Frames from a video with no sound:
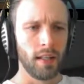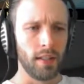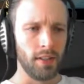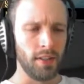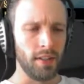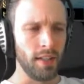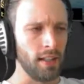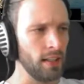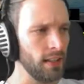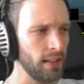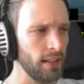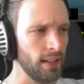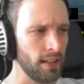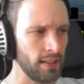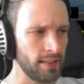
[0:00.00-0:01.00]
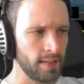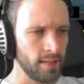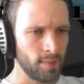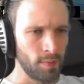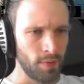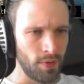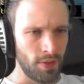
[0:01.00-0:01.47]
You can click
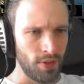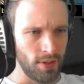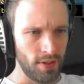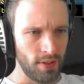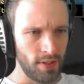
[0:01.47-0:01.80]
items